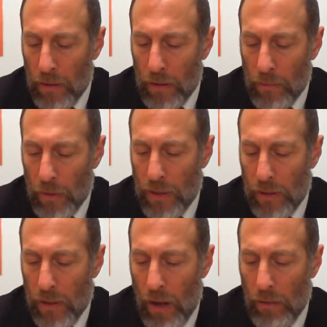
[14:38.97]
One says
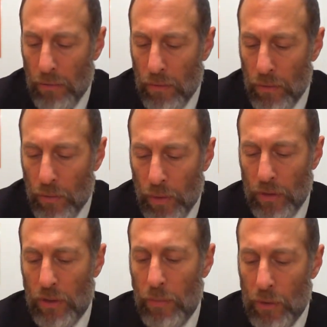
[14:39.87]
lo, we can
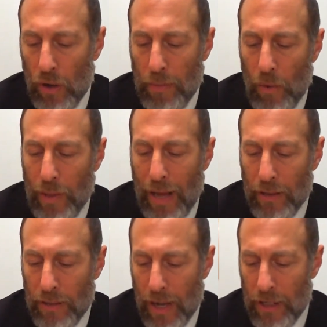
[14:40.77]
still be talking about without the
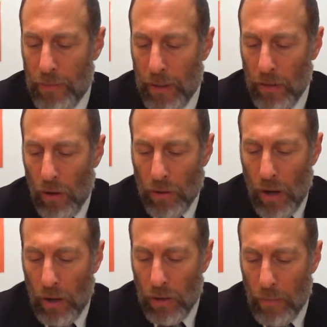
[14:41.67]
side cement.
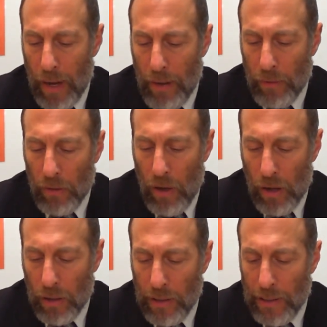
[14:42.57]

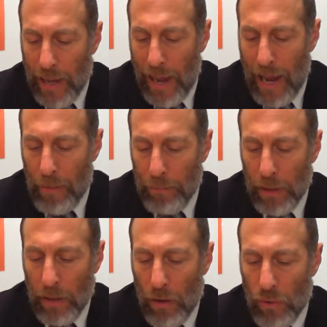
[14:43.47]
Lo hand
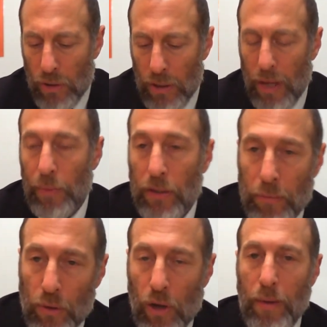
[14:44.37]
below sidan. We can
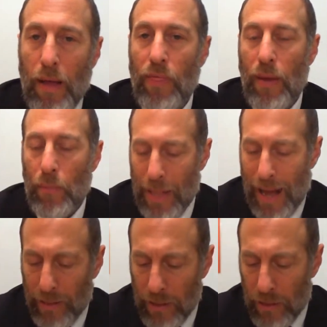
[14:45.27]
be talking about them
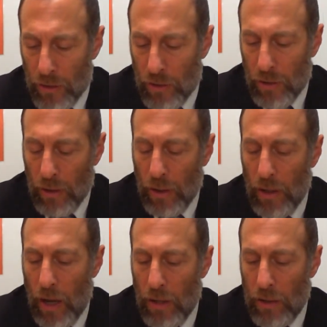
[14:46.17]
without
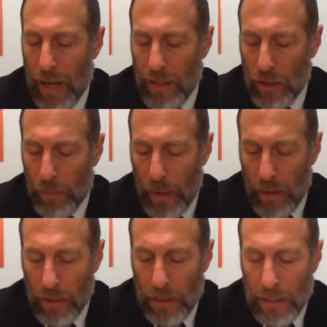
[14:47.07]
the side
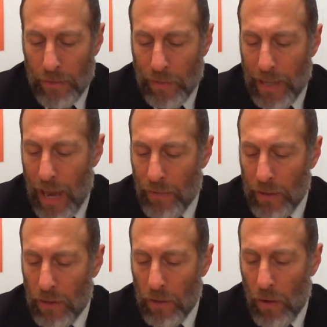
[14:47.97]
cement. The kavim
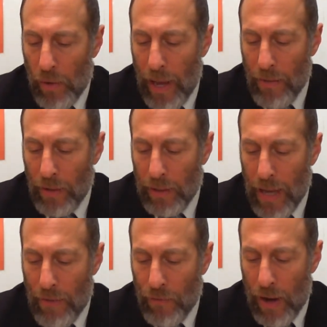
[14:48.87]
de low heavy
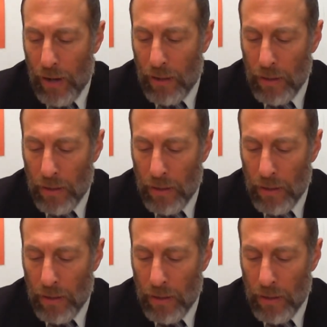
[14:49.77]
tefach